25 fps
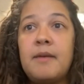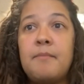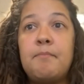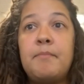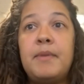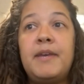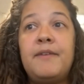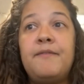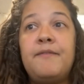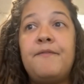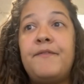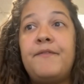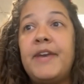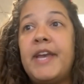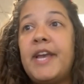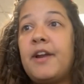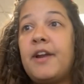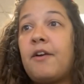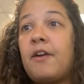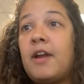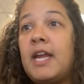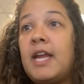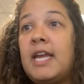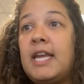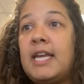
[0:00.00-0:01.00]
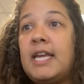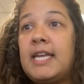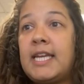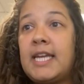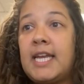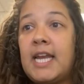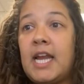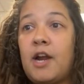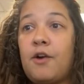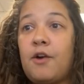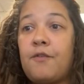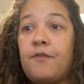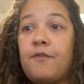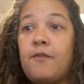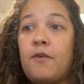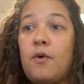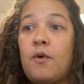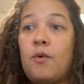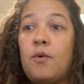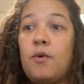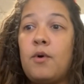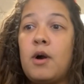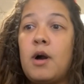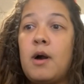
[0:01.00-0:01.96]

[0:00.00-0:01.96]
be very careful